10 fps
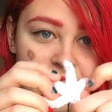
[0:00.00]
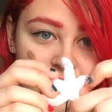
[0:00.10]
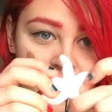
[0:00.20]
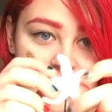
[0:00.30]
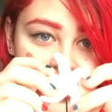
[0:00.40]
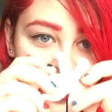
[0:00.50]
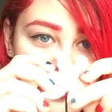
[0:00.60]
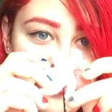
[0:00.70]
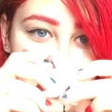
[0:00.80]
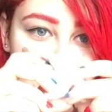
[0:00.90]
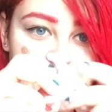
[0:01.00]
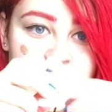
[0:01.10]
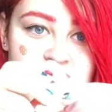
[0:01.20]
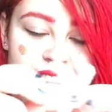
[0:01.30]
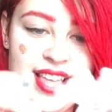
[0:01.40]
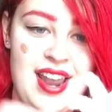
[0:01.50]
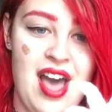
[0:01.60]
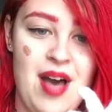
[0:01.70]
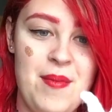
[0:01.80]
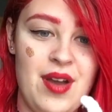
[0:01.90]
for starfish than
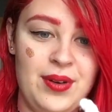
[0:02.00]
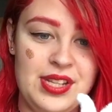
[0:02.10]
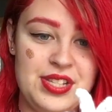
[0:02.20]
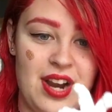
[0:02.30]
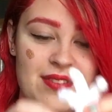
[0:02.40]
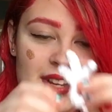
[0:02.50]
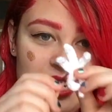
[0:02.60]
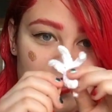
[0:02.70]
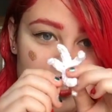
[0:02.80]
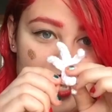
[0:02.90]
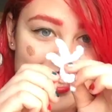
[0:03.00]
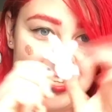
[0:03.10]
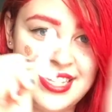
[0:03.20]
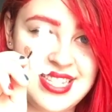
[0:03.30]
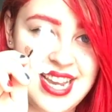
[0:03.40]
um, a real starfish, which I think is